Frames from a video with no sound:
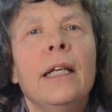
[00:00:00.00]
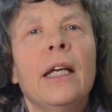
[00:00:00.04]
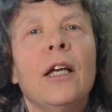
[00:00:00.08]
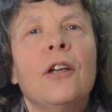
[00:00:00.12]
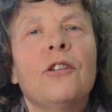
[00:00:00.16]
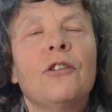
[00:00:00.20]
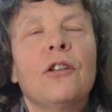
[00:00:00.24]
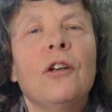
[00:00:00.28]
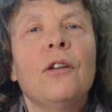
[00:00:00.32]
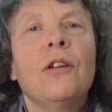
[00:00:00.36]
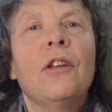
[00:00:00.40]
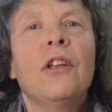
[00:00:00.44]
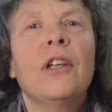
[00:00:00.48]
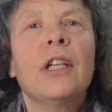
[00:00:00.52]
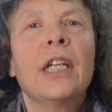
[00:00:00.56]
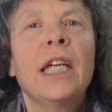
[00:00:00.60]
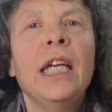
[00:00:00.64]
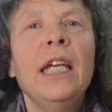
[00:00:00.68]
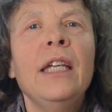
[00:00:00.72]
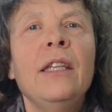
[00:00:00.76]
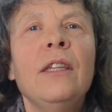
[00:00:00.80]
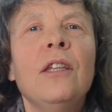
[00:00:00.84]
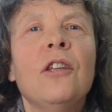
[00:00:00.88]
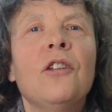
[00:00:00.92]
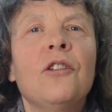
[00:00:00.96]
So
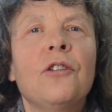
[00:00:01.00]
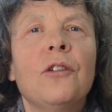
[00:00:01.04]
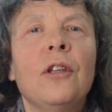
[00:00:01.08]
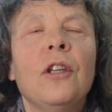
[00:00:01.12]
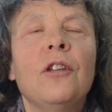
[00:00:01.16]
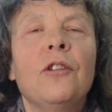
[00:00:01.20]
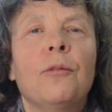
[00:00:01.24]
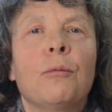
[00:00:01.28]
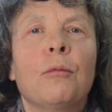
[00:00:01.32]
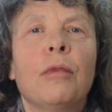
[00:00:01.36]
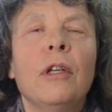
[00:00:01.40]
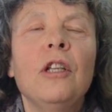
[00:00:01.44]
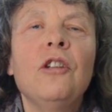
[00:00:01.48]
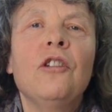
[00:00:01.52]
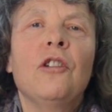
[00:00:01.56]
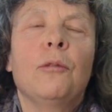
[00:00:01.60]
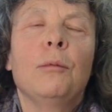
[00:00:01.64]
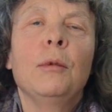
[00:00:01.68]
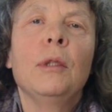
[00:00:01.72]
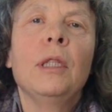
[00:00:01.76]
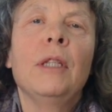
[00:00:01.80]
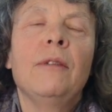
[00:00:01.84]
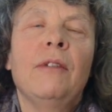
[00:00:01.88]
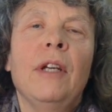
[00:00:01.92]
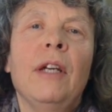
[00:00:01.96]
again, this
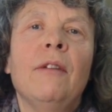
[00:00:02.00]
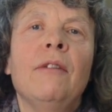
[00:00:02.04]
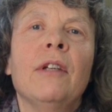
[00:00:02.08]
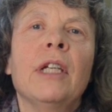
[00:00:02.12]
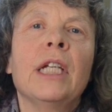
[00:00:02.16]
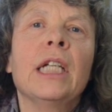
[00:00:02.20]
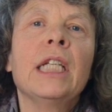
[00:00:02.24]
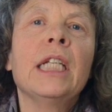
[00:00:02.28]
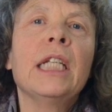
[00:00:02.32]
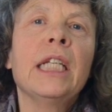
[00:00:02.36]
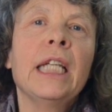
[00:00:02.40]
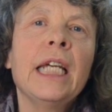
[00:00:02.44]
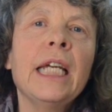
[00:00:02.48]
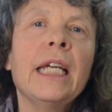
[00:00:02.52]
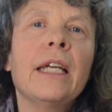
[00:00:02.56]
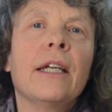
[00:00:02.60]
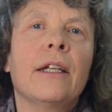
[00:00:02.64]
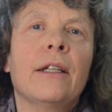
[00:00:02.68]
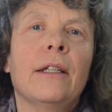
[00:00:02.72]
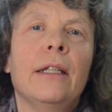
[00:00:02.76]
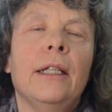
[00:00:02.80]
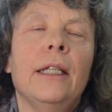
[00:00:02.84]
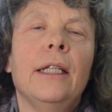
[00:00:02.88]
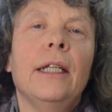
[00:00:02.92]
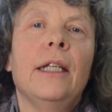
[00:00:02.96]
principle of having a link